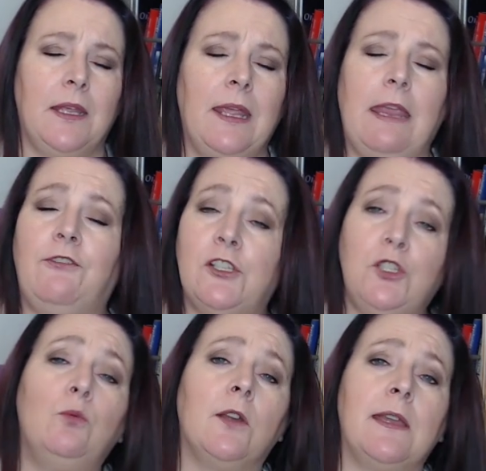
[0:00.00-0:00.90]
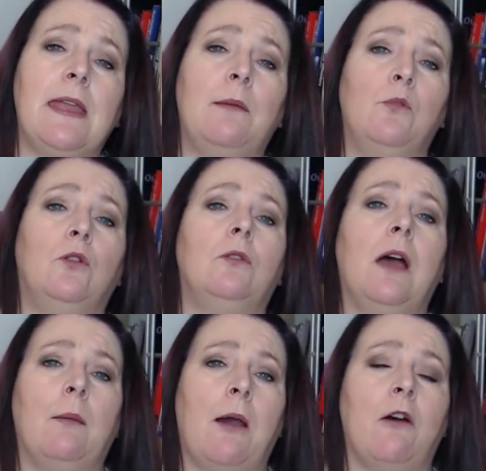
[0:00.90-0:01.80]
If you do want to learn more
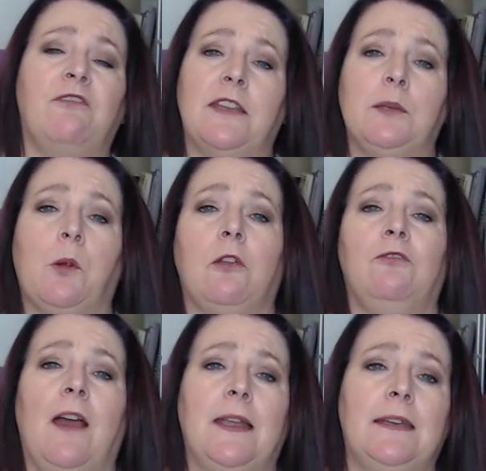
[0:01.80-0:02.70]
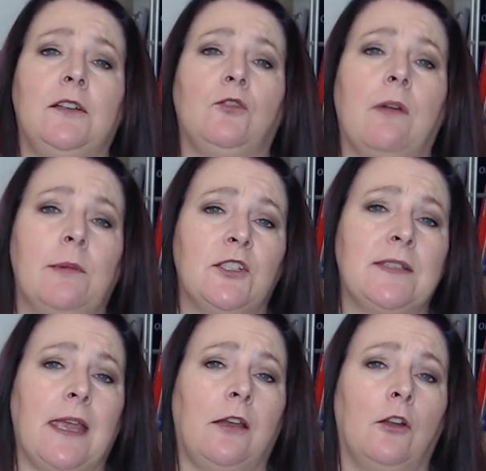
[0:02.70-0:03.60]
about offender profiling and criminal
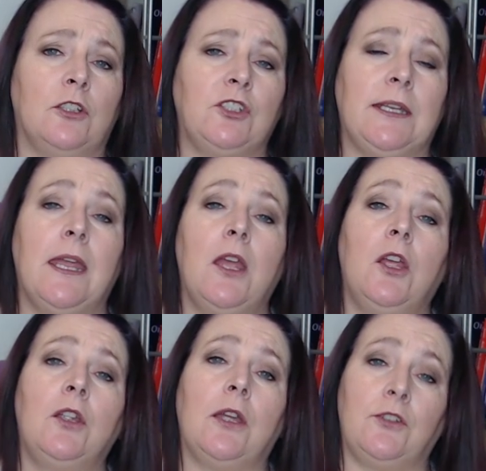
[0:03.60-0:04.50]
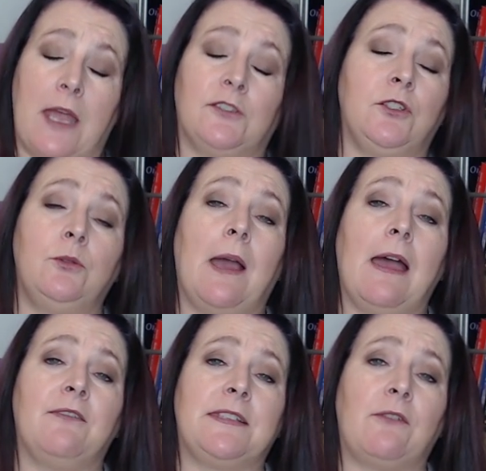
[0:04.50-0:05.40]
psychology, I do
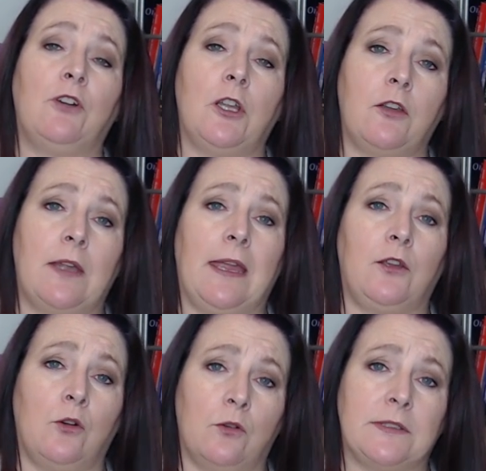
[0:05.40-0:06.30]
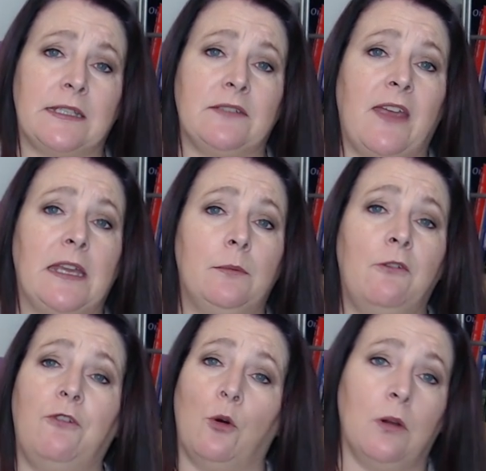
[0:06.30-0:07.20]
have several online courses available
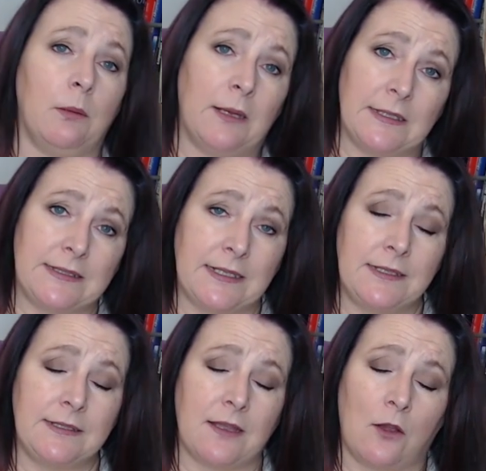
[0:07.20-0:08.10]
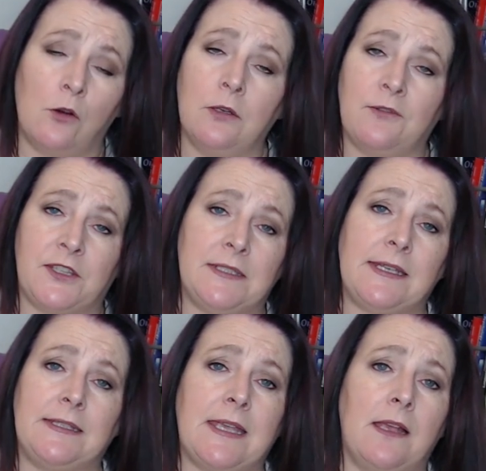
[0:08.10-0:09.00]
for all abilities. All of the
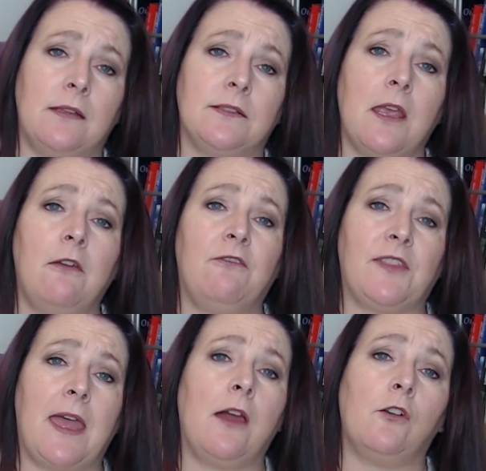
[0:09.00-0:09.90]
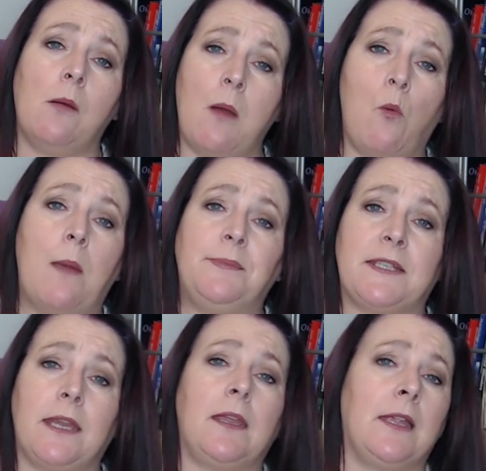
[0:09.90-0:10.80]
details for that are on my
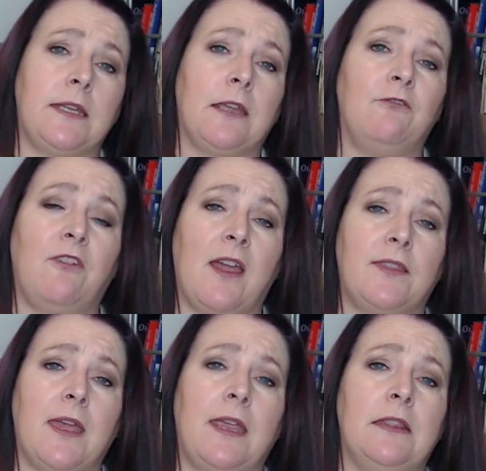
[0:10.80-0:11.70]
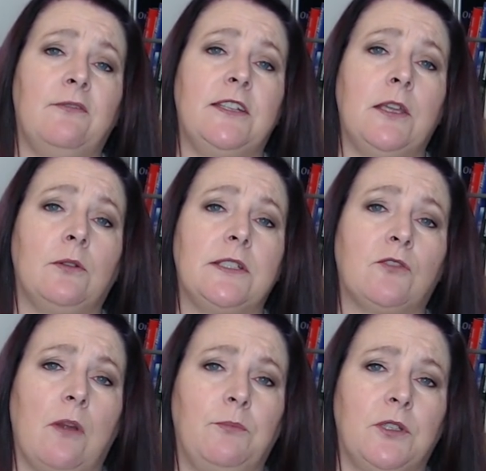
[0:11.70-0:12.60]
website and you can find that in the video
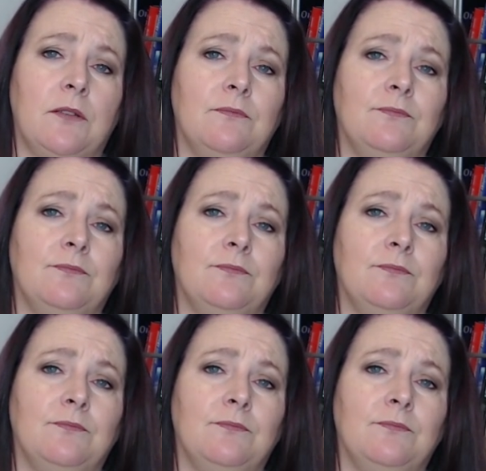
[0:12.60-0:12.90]
description.